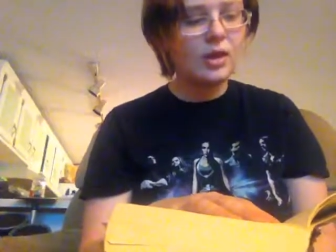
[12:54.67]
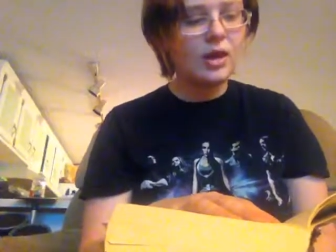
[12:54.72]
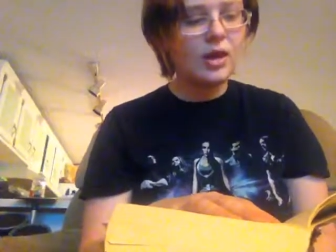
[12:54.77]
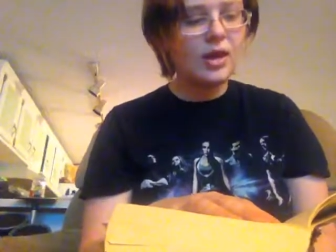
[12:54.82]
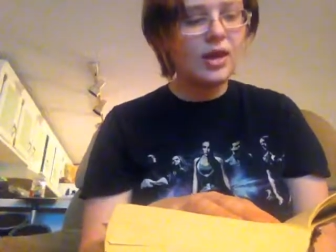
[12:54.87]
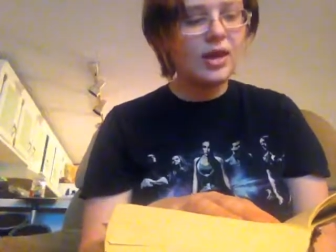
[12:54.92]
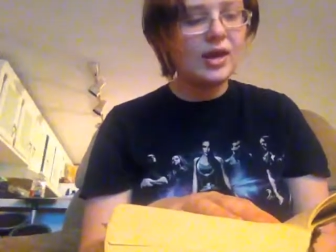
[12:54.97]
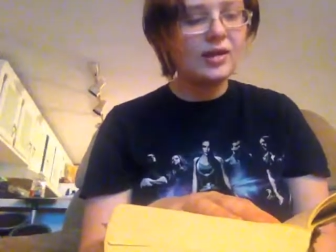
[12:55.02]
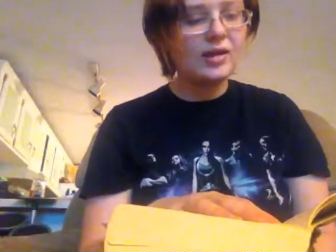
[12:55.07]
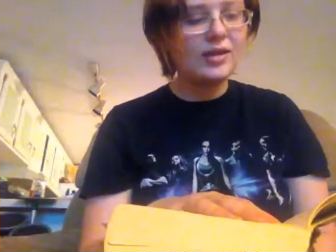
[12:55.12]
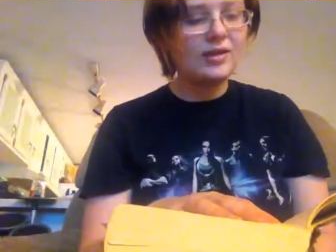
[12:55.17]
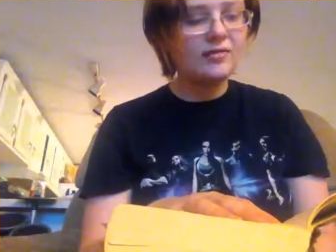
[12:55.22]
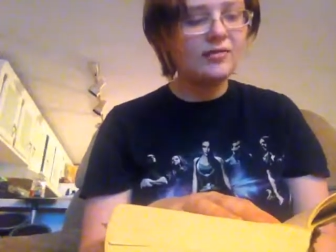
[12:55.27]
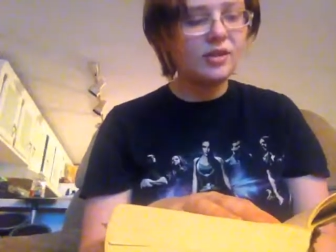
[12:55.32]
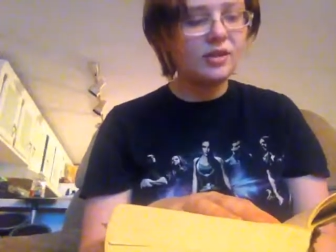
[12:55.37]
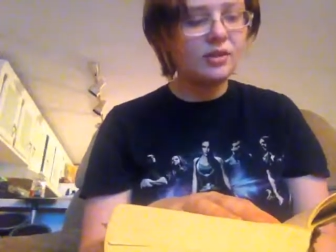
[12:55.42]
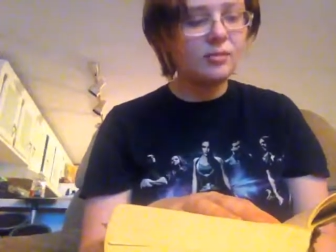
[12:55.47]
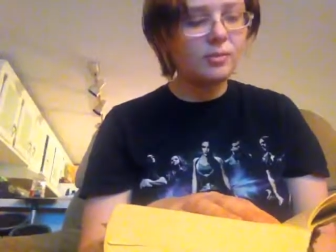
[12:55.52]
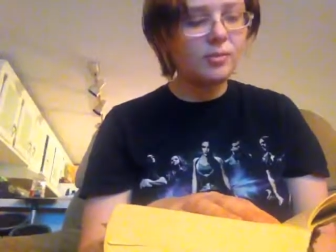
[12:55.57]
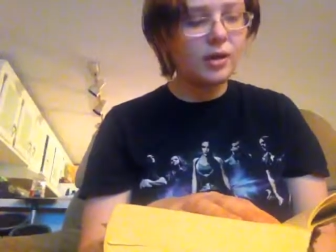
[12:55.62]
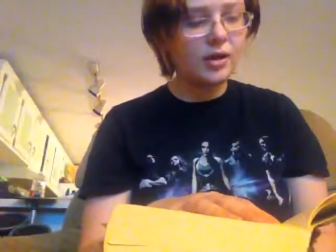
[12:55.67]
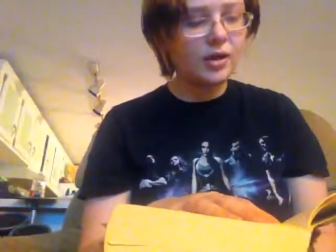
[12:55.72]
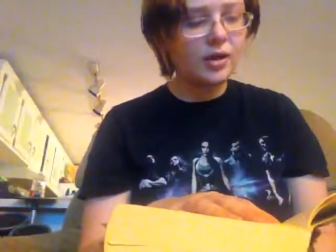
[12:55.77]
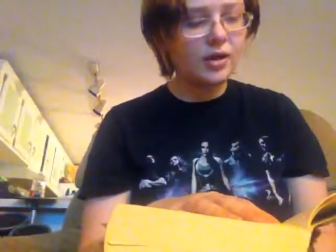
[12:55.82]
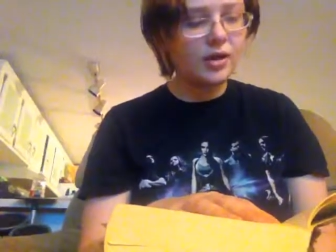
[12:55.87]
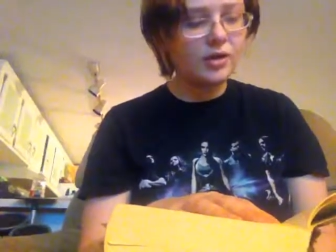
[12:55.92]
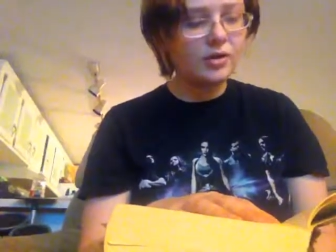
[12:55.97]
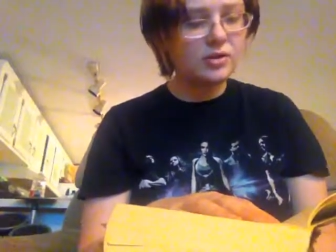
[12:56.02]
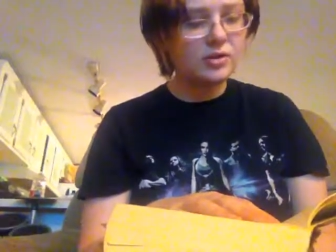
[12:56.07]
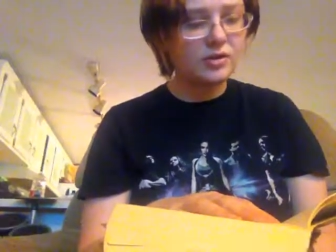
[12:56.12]
He had left nothing
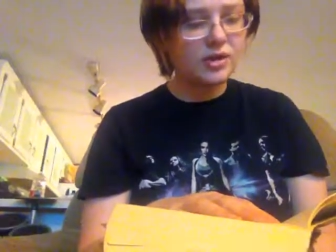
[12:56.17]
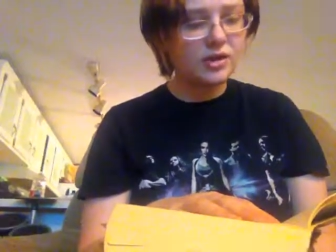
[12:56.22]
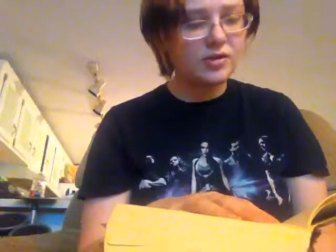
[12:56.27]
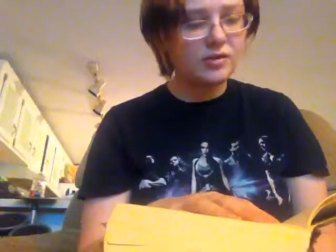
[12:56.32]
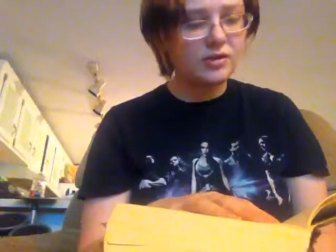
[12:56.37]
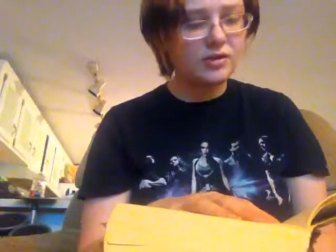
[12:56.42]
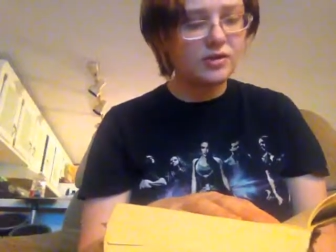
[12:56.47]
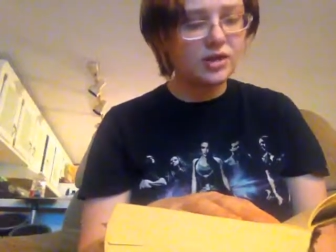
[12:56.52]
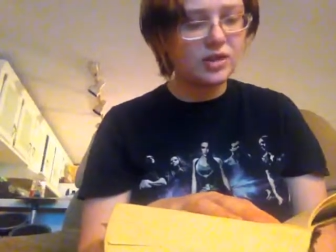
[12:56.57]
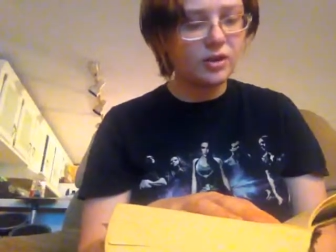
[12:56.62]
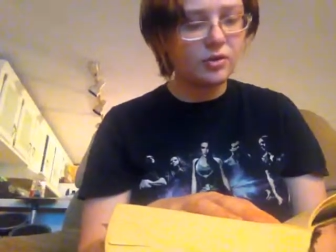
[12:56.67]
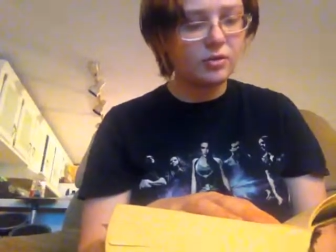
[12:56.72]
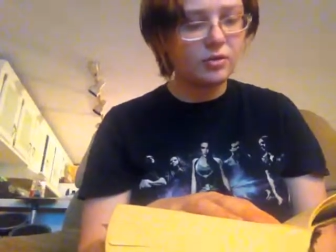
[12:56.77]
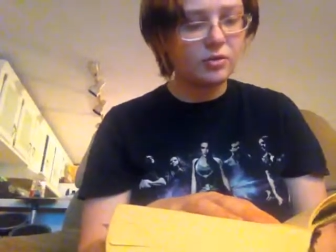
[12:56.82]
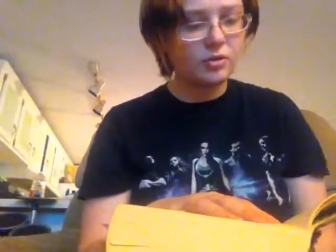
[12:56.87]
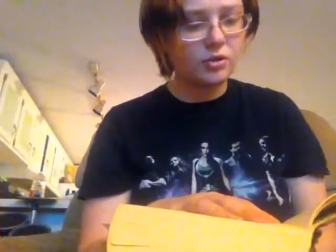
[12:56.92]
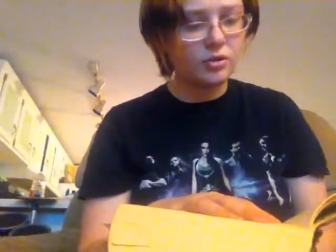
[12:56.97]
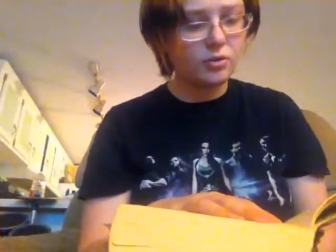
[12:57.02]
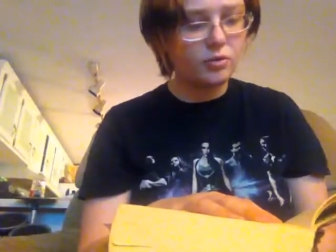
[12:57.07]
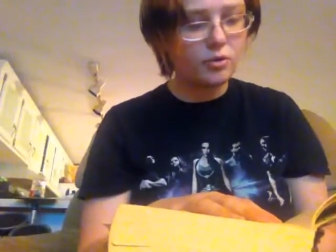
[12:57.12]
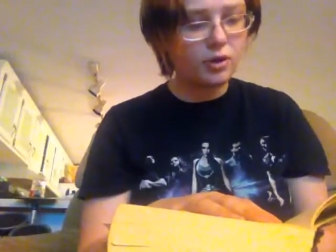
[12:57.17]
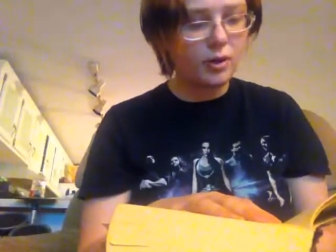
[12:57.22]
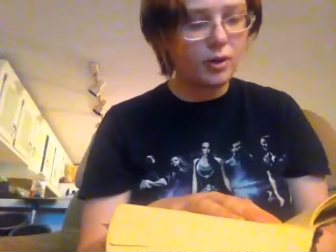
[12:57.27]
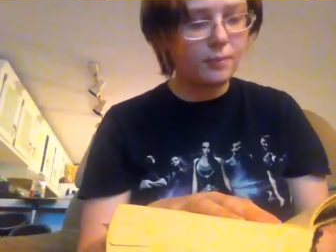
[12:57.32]
behind save his tattered cloak,